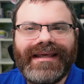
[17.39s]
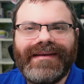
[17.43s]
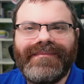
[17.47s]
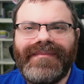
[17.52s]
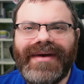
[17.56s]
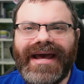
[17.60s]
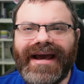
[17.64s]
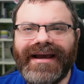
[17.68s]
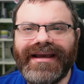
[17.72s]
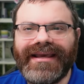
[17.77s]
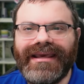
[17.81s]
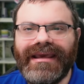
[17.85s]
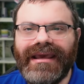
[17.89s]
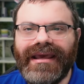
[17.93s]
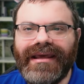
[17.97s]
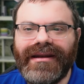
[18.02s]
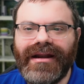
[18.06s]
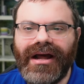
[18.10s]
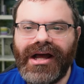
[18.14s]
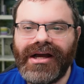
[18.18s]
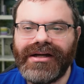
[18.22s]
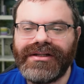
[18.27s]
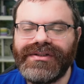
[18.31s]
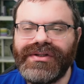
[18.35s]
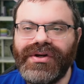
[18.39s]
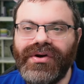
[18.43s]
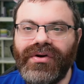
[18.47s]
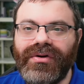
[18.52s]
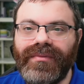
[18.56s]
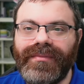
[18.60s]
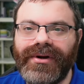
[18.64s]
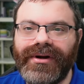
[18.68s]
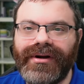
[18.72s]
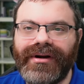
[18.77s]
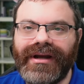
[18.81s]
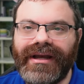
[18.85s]
back in
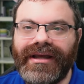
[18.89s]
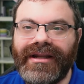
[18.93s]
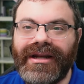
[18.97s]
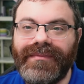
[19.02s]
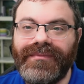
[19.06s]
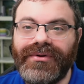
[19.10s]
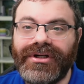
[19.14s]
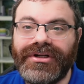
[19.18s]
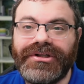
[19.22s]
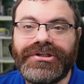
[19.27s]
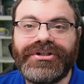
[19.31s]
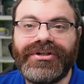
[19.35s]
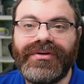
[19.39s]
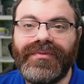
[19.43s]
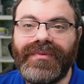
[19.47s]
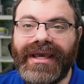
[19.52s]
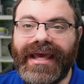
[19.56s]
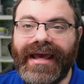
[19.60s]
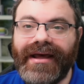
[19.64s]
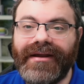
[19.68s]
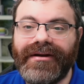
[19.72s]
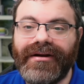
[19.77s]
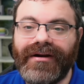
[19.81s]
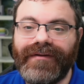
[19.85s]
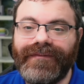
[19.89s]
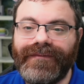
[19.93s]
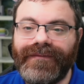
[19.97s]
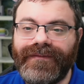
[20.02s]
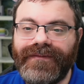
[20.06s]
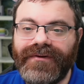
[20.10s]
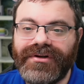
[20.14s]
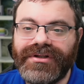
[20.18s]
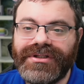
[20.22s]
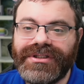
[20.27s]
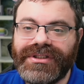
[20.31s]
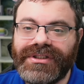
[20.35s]
October, and I'm pretty sure we had our
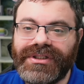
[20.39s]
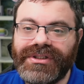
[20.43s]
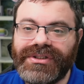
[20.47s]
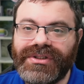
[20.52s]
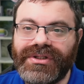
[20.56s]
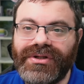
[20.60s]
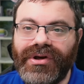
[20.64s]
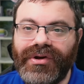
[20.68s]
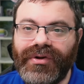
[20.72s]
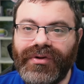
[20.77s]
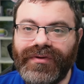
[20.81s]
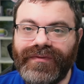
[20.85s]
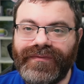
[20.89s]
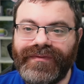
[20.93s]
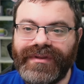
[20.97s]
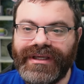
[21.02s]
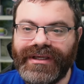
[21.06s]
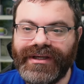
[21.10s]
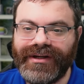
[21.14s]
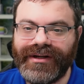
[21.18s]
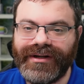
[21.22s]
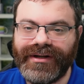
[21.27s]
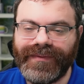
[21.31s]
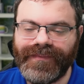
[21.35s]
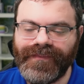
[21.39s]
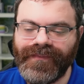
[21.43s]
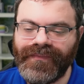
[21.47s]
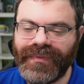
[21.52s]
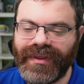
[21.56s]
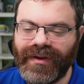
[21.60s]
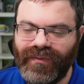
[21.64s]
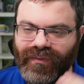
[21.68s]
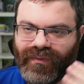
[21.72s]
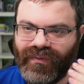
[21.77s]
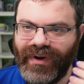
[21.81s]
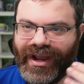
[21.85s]
first snow of the year
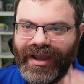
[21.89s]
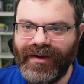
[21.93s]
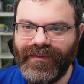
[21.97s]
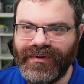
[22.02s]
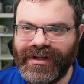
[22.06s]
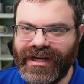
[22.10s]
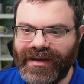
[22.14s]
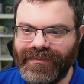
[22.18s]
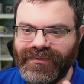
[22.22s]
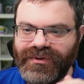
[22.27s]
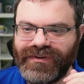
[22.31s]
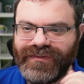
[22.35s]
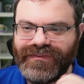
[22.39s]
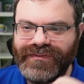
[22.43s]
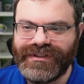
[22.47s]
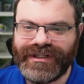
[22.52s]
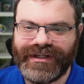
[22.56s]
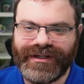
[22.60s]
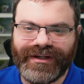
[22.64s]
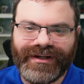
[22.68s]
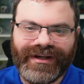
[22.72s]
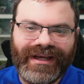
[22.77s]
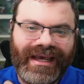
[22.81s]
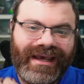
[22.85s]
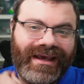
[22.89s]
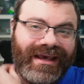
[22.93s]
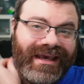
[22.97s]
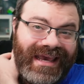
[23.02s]
right when I moved here,